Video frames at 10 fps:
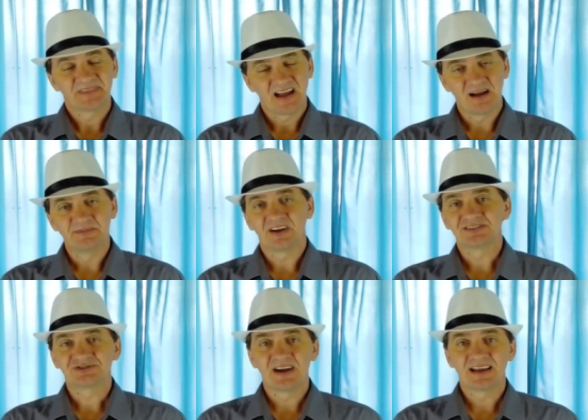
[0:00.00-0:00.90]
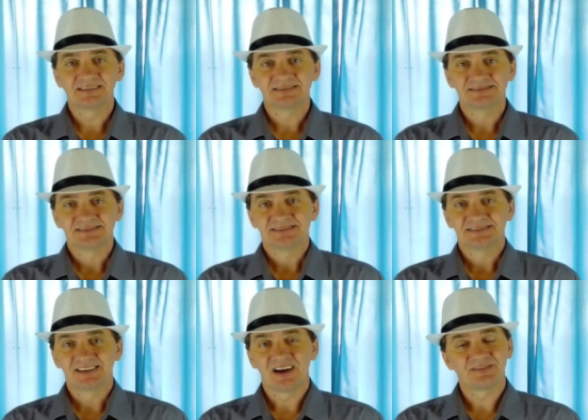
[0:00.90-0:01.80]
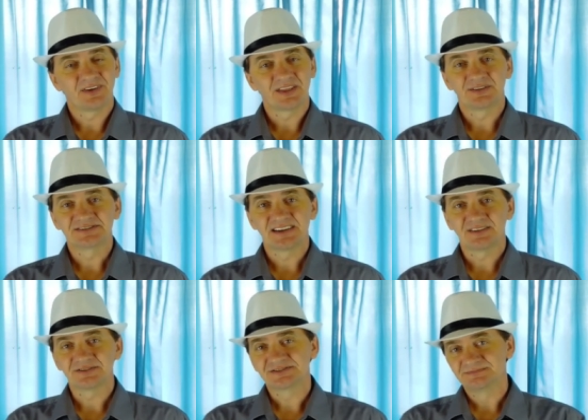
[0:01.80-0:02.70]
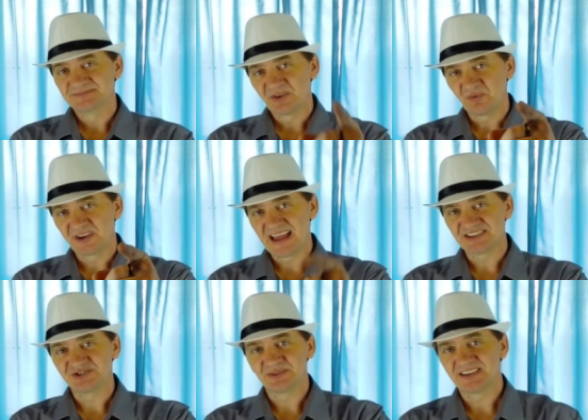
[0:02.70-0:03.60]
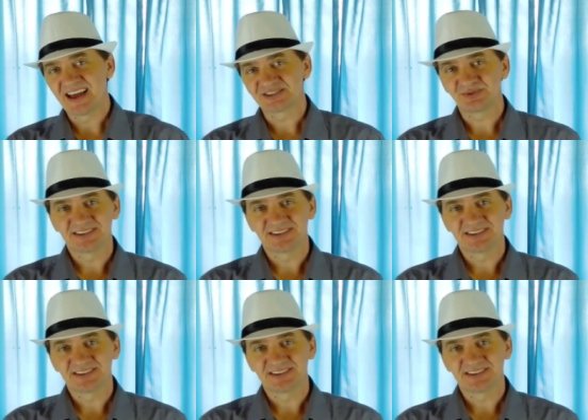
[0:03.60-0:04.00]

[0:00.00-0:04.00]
I'm Don Stratton, Godfather of Sales. We'll catch you in the next one.